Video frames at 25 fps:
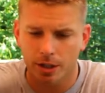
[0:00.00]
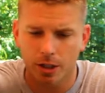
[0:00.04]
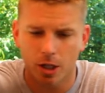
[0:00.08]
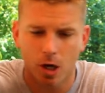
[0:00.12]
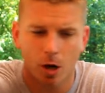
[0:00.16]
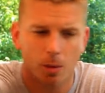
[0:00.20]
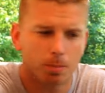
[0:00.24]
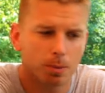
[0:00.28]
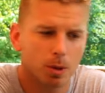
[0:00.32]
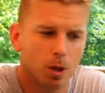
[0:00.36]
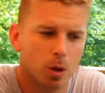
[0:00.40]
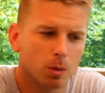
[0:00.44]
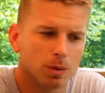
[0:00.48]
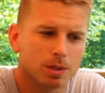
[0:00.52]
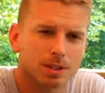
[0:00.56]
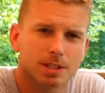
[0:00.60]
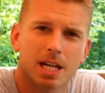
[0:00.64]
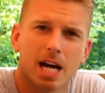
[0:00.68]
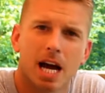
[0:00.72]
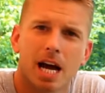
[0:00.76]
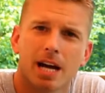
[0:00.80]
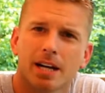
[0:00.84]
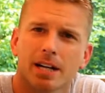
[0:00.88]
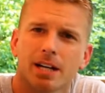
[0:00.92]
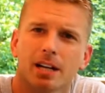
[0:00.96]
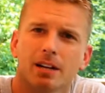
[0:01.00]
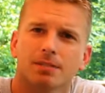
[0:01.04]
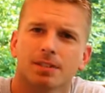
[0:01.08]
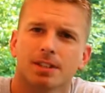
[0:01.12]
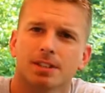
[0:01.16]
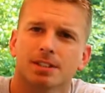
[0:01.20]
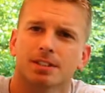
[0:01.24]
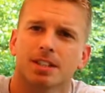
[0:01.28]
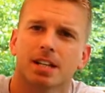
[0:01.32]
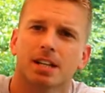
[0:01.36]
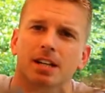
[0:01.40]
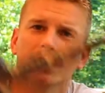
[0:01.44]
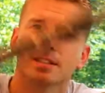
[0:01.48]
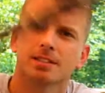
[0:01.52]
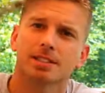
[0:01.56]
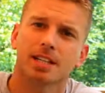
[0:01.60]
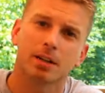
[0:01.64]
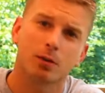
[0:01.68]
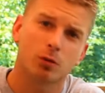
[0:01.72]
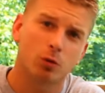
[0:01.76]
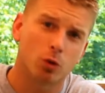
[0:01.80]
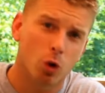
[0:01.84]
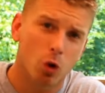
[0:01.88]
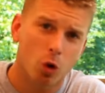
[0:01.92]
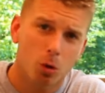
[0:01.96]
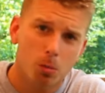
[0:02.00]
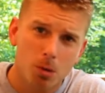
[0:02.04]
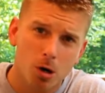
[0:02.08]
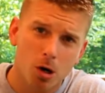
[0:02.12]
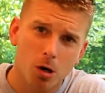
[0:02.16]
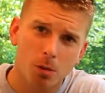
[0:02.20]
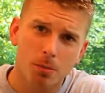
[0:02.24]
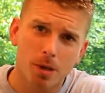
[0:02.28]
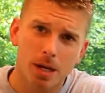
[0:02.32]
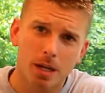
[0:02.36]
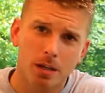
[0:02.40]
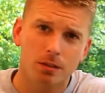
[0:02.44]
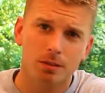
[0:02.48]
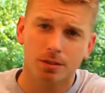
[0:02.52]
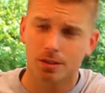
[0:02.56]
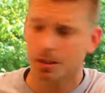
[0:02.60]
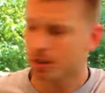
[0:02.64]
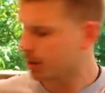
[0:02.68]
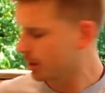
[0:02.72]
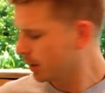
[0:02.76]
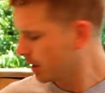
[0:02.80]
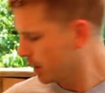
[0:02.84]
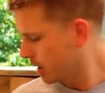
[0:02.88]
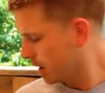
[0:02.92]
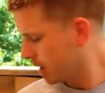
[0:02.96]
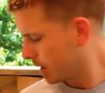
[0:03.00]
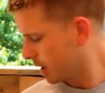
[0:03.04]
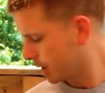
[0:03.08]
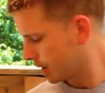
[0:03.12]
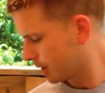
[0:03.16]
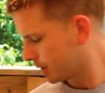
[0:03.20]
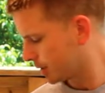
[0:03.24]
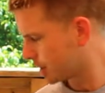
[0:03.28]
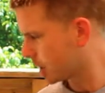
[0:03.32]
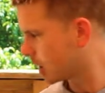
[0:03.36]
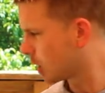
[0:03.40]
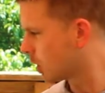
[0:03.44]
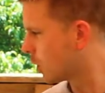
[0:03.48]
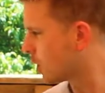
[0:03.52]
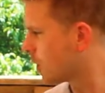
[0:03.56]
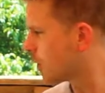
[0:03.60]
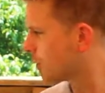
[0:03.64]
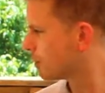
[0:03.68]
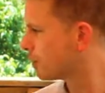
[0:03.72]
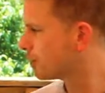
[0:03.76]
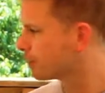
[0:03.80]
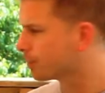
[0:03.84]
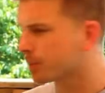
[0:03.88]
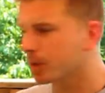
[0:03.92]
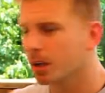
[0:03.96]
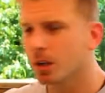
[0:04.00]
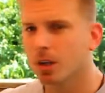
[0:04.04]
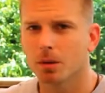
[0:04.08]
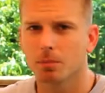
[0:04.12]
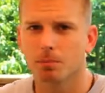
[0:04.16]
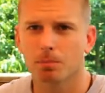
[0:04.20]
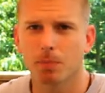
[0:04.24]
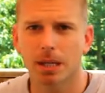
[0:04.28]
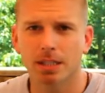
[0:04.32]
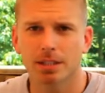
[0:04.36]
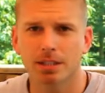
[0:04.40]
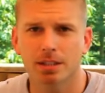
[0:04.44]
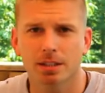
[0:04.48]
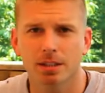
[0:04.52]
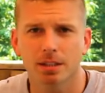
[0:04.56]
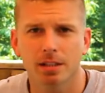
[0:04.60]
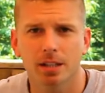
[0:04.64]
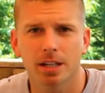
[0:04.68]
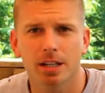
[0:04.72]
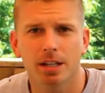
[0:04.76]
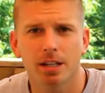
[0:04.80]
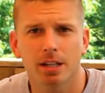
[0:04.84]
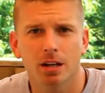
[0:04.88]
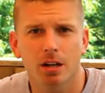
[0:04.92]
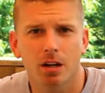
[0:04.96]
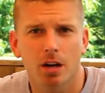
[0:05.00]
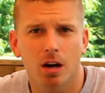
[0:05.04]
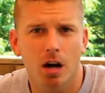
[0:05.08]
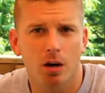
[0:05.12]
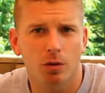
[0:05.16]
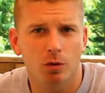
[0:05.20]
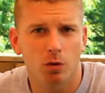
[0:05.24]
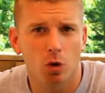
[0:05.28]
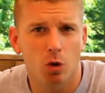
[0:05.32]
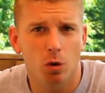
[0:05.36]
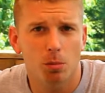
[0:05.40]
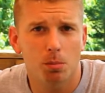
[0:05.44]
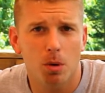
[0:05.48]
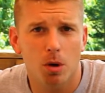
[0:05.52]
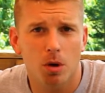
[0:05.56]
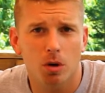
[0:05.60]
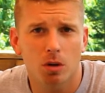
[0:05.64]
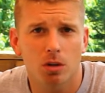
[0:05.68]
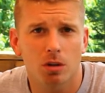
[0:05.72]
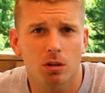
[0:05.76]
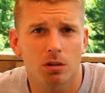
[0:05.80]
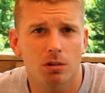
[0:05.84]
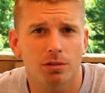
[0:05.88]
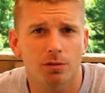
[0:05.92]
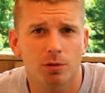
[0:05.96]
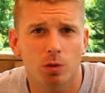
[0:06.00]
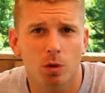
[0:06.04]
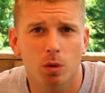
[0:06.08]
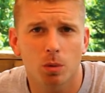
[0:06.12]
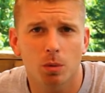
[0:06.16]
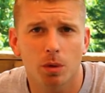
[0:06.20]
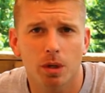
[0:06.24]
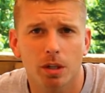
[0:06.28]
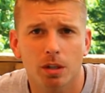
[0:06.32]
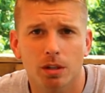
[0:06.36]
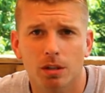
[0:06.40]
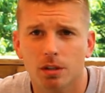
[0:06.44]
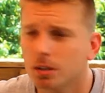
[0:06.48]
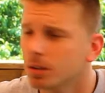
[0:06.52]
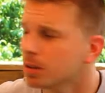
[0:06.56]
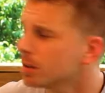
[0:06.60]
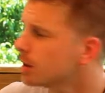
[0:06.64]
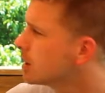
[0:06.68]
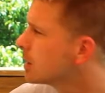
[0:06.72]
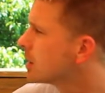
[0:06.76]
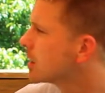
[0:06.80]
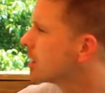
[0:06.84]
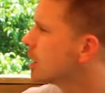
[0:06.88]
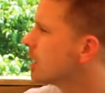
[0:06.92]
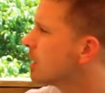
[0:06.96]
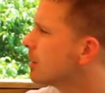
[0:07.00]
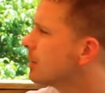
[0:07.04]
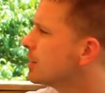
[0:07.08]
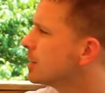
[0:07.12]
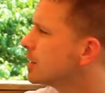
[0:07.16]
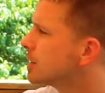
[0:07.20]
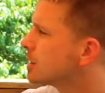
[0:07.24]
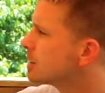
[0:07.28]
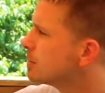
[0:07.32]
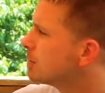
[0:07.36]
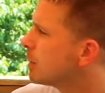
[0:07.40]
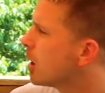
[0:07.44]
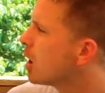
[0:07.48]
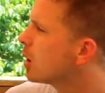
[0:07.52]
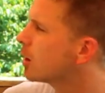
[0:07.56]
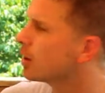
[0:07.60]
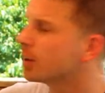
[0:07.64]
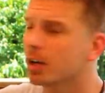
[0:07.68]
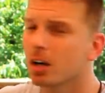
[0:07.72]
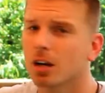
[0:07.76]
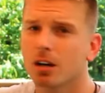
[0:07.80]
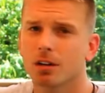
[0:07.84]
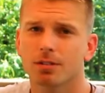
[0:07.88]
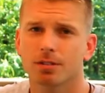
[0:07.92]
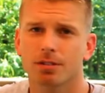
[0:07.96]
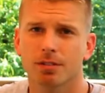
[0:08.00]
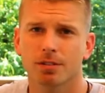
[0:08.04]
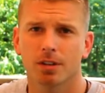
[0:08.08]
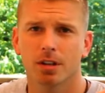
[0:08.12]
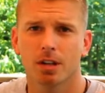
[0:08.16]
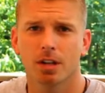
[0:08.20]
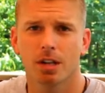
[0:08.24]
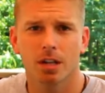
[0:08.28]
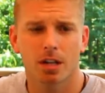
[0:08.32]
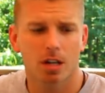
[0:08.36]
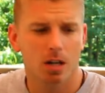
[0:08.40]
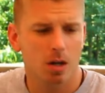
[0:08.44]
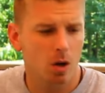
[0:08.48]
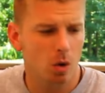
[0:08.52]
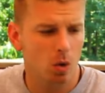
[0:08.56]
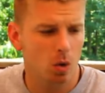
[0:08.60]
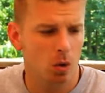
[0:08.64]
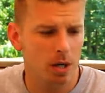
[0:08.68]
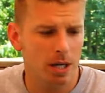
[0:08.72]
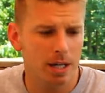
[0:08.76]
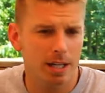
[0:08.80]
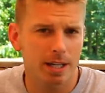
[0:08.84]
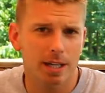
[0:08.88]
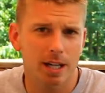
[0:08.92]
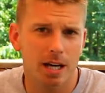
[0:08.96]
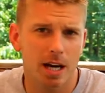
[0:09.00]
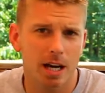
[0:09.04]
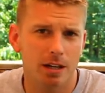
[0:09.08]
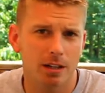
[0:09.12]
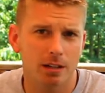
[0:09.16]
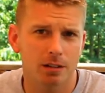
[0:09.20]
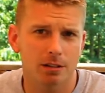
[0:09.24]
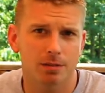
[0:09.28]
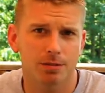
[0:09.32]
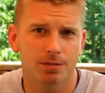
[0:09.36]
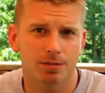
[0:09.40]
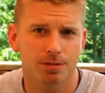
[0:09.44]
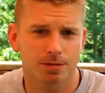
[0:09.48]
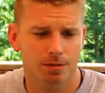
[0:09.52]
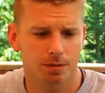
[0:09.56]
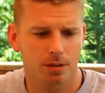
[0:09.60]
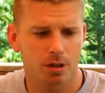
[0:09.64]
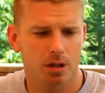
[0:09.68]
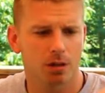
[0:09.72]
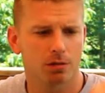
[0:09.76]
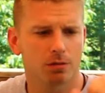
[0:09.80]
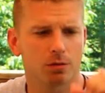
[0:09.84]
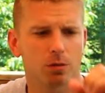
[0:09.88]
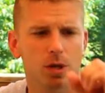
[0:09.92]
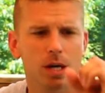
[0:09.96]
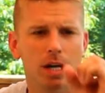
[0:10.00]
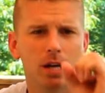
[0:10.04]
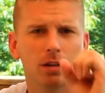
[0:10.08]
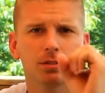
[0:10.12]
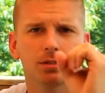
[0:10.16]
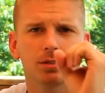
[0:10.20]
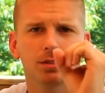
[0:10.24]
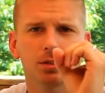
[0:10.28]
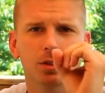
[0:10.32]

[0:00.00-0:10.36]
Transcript: GoPro was kind enough to send us a roll bar mount. So basically a roll bar on a four-wheeler, if it's small enough, or any kind of round